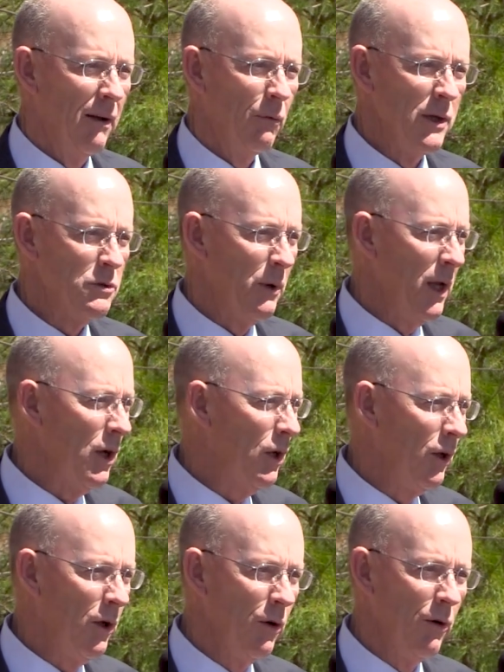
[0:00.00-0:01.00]
which would
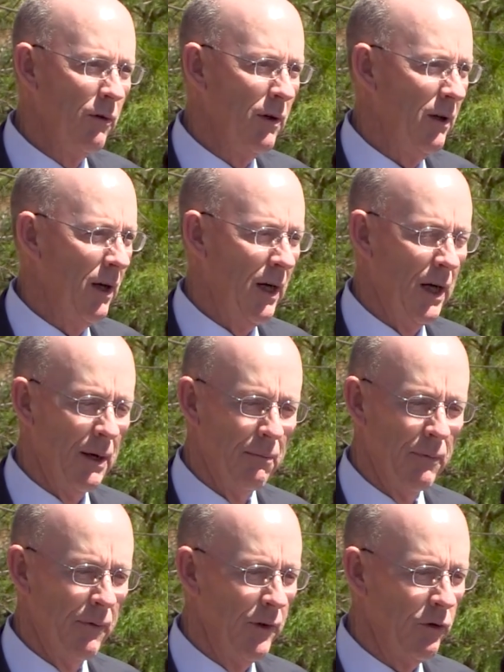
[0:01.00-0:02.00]
include
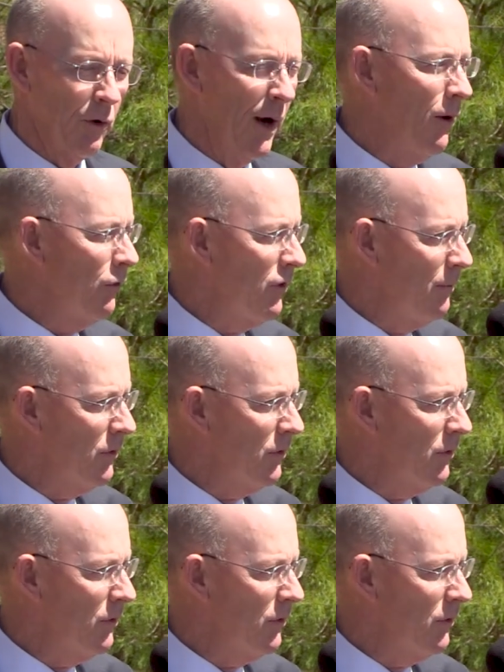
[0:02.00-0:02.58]
the trails